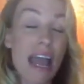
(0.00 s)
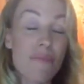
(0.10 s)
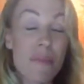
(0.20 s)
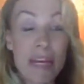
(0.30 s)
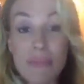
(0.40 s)

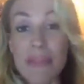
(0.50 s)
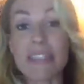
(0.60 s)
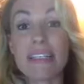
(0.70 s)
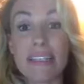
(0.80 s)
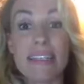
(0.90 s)
had many
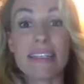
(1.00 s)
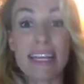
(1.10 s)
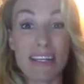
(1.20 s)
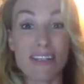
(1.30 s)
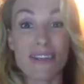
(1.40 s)
businesses
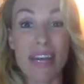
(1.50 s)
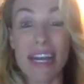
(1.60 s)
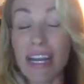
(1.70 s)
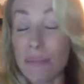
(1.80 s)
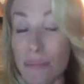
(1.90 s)
in
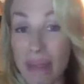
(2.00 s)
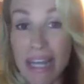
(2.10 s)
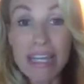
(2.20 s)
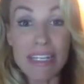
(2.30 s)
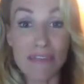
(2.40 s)
Australia in
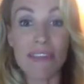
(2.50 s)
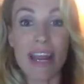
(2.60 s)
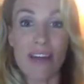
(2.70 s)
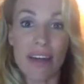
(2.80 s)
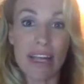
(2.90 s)
many different
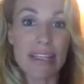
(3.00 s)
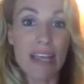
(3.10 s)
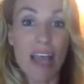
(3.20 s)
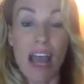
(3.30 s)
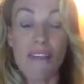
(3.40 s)
areas.
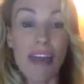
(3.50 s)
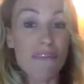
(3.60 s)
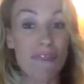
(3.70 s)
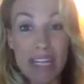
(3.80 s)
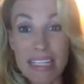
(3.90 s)
I've had
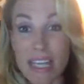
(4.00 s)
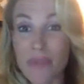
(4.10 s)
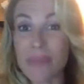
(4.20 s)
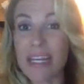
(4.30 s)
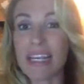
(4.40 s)
events
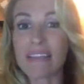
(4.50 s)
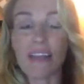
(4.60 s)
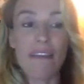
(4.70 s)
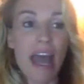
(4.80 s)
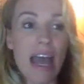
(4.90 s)
companies,
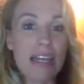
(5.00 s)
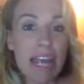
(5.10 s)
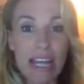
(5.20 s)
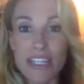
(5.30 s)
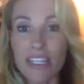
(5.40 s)
I've had
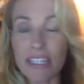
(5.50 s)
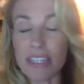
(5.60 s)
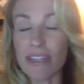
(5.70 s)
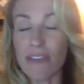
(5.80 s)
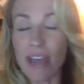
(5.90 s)

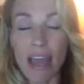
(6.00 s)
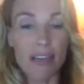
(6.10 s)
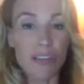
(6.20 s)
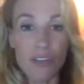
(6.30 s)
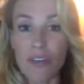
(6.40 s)
agencies, I've
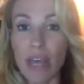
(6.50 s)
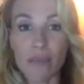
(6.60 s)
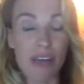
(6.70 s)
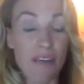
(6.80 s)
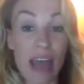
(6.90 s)
had, you
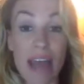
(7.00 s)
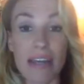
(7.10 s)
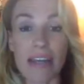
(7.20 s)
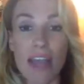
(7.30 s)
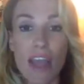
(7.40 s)
name it, I've had
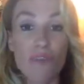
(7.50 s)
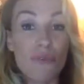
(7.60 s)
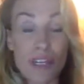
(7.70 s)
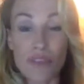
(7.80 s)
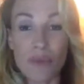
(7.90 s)
it,
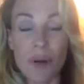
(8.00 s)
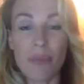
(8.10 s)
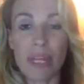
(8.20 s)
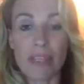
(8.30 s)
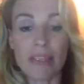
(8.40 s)
rental
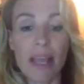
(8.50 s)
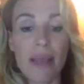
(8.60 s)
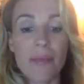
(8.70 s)
properties.